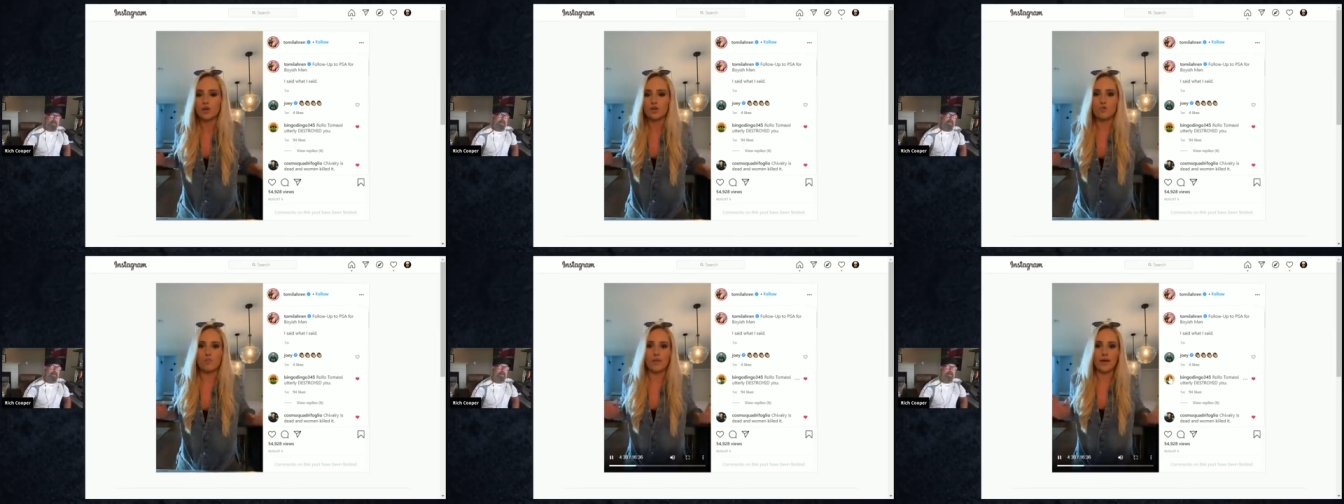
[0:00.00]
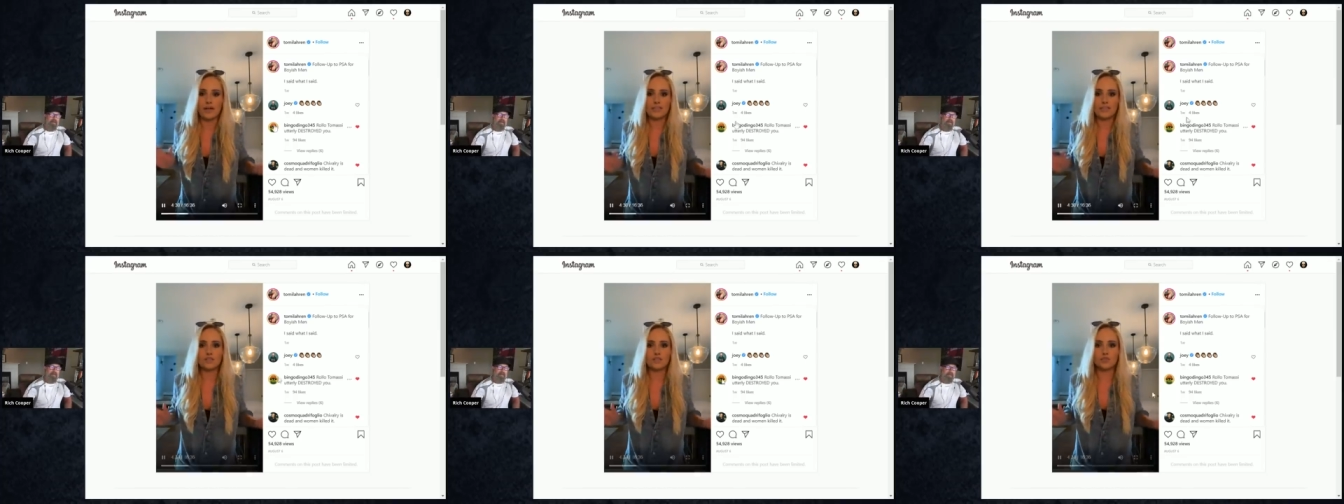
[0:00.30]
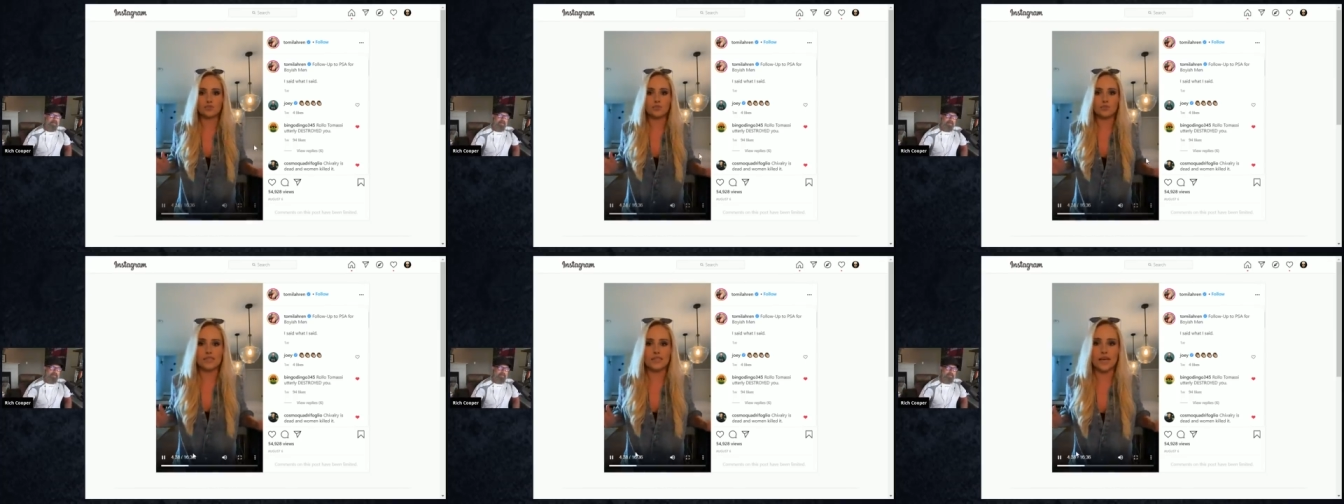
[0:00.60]
who messaged
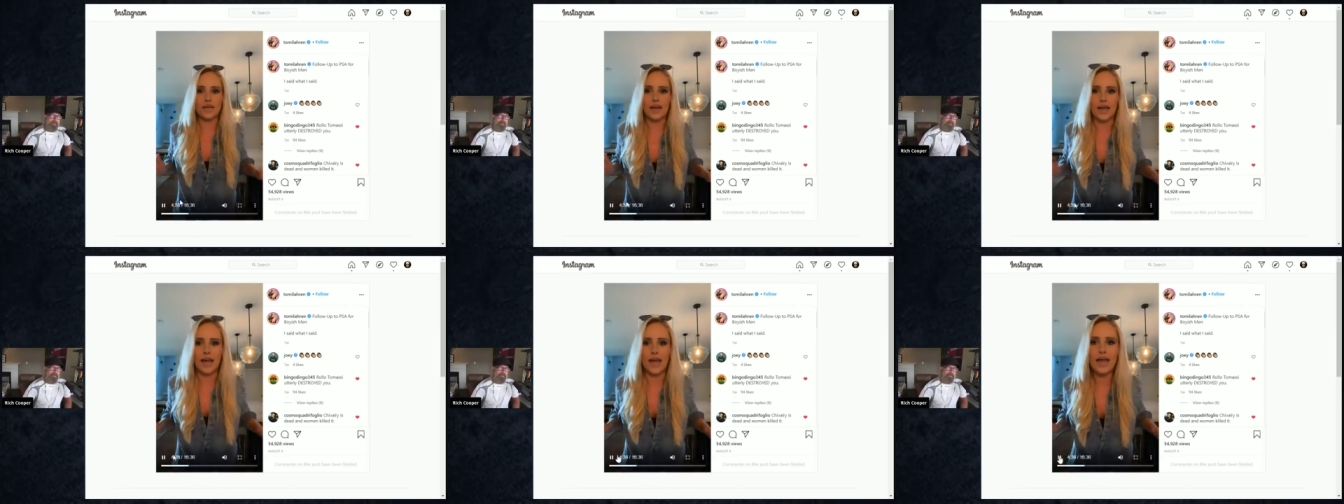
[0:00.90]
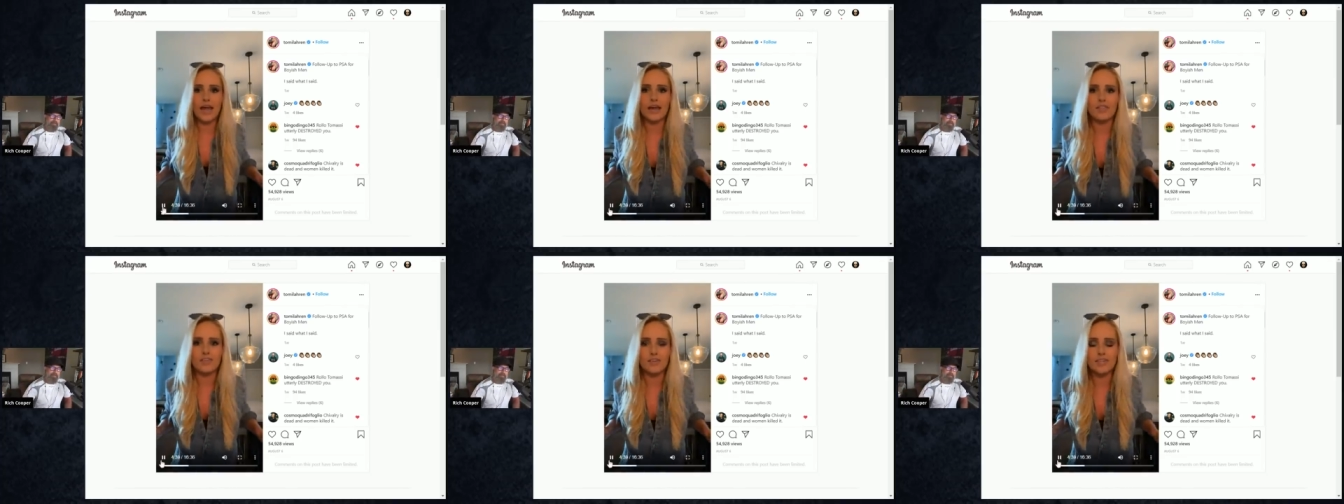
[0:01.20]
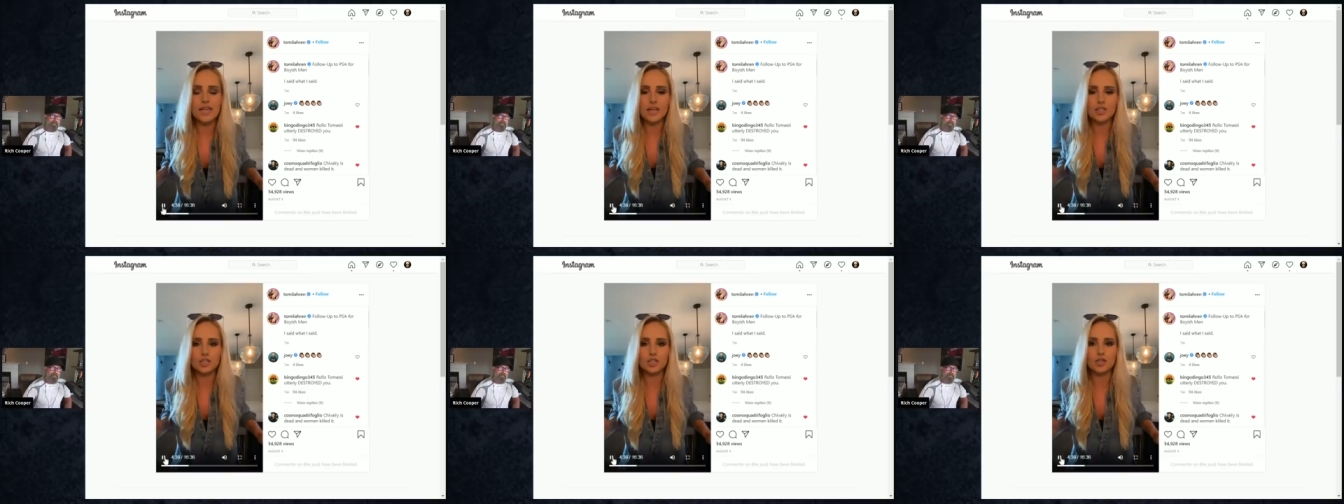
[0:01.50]
me and said, hey,
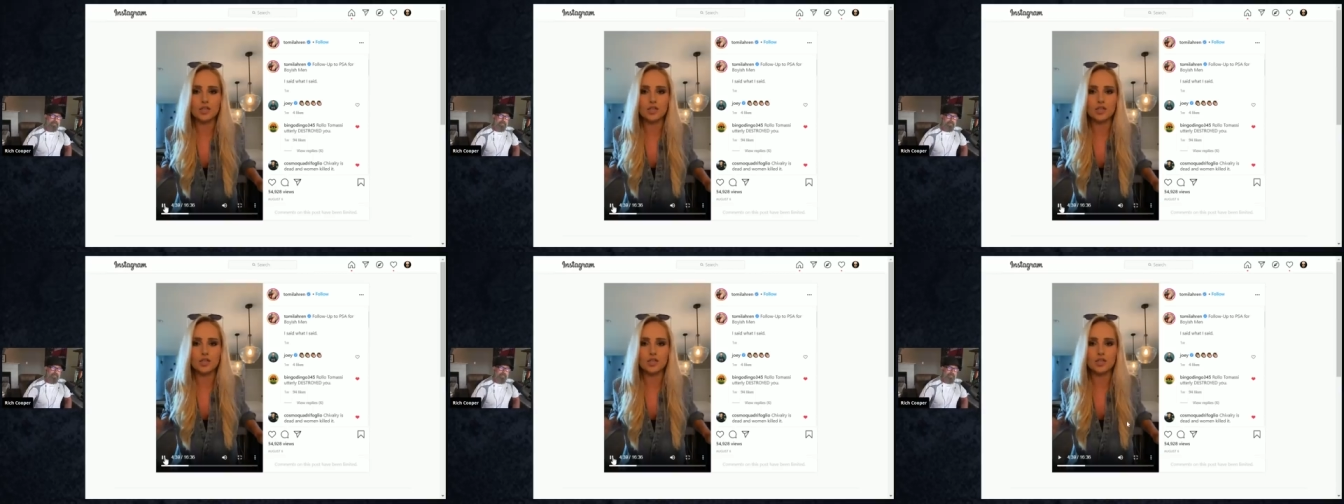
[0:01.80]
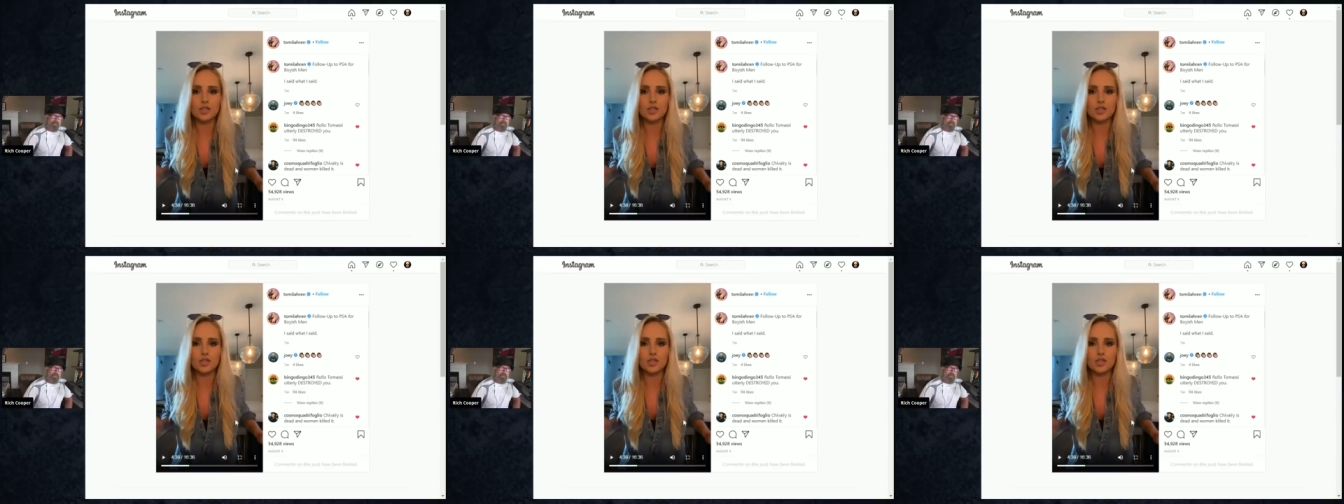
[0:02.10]
this actually.